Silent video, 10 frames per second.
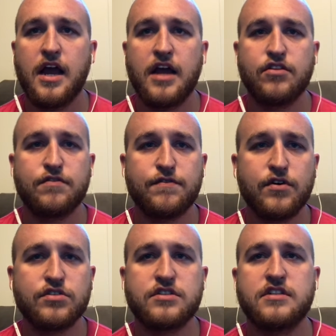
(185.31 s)
and the
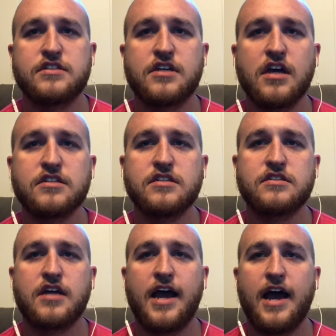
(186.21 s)
first
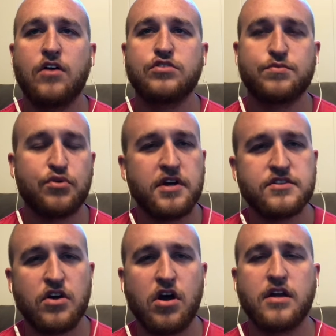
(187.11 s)
discusses how to press
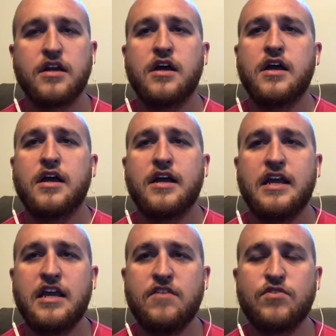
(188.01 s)
on
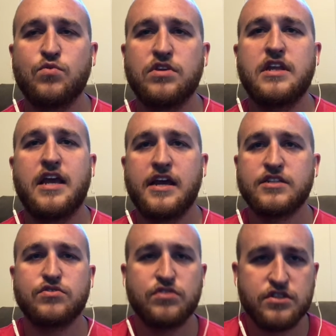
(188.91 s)
even when the
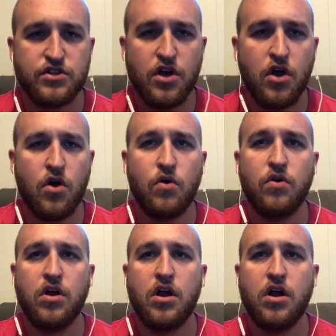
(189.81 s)
answer is no,